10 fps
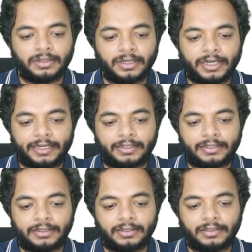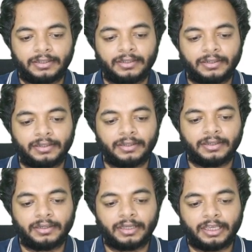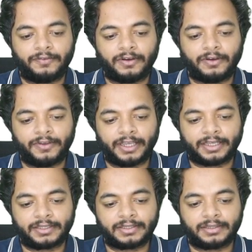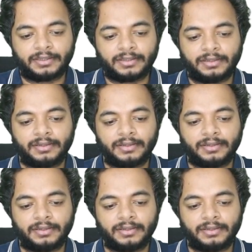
let f of x,